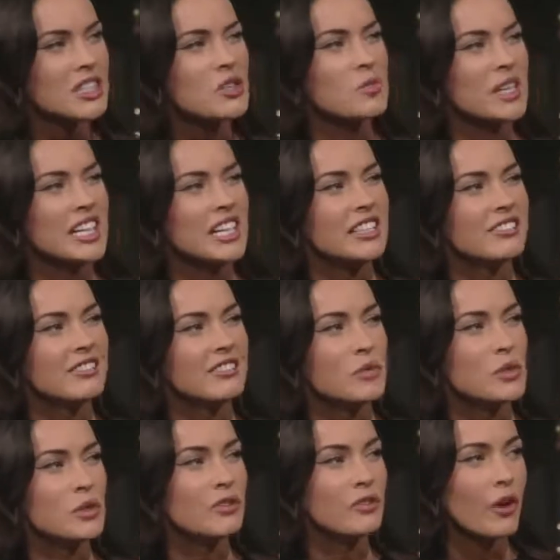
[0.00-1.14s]
A little bit.
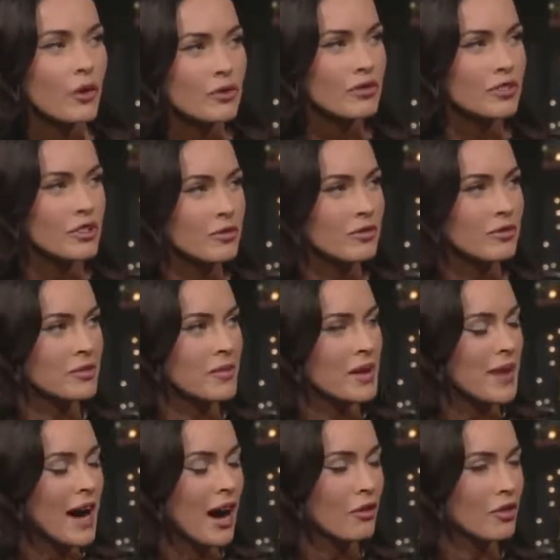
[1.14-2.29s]
I'm sort of known for my
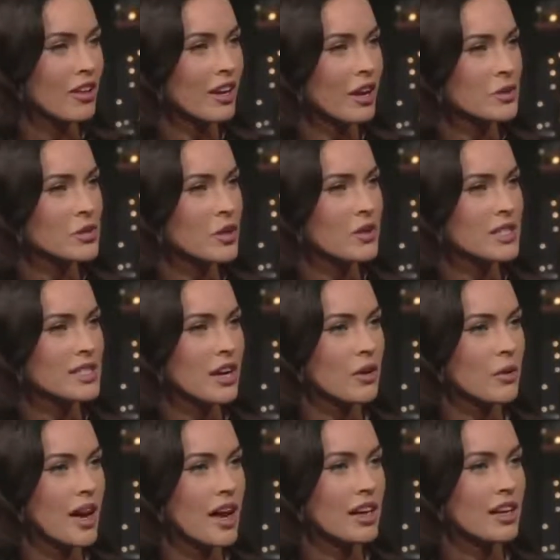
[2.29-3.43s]
mouth, and I was always that
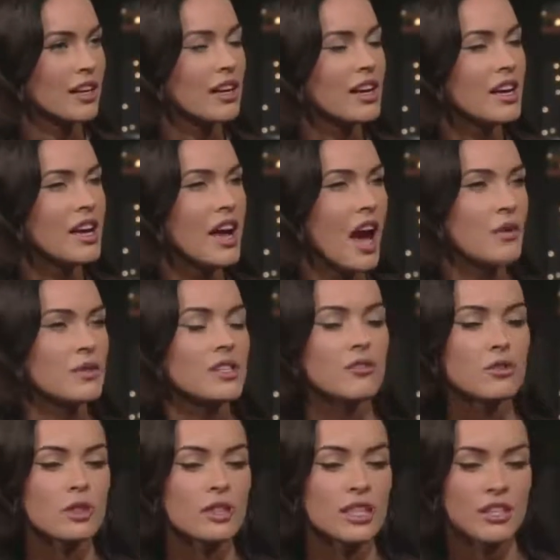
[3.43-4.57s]
way. And I was
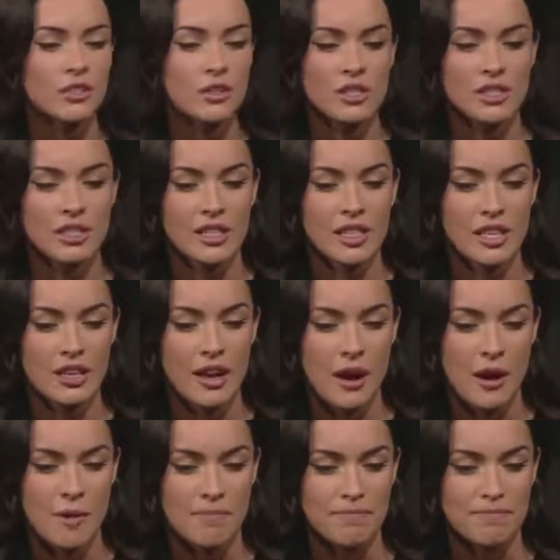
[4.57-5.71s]
never really interested
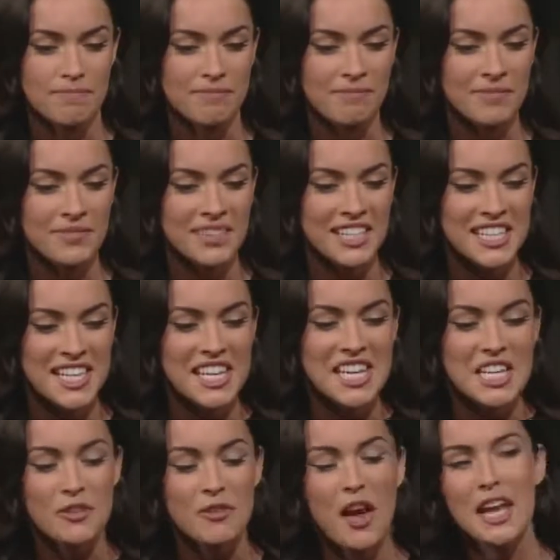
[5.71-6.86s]
in...
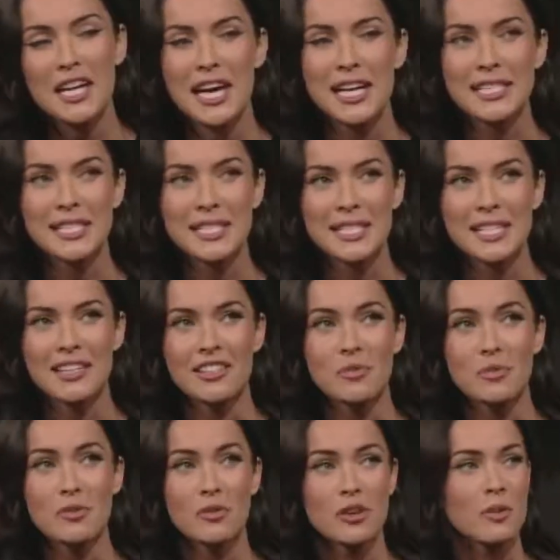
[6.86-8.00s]
You've had a guest that has said
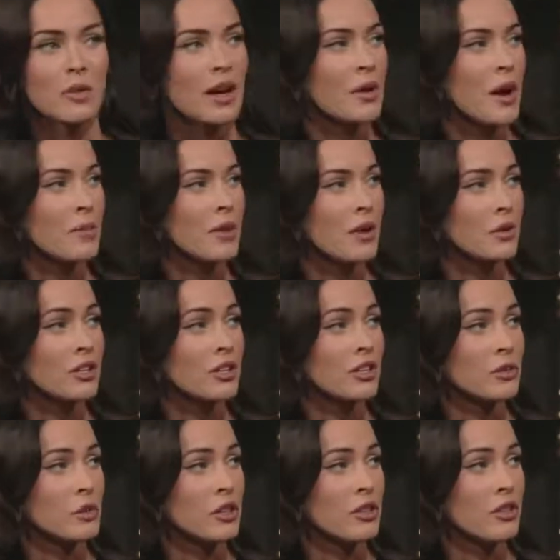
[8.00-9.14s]
this before, but I'm not really
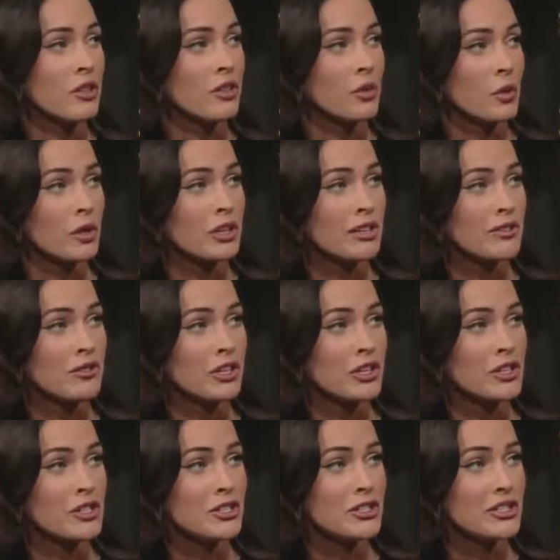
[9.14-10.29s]
good with authority
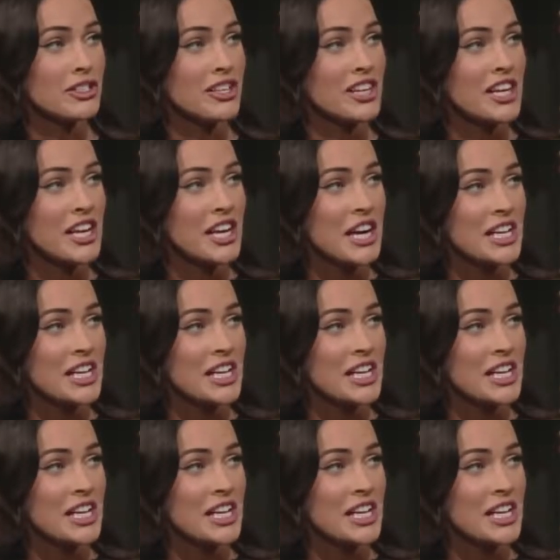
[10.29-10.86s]
figures. Mm-hmm.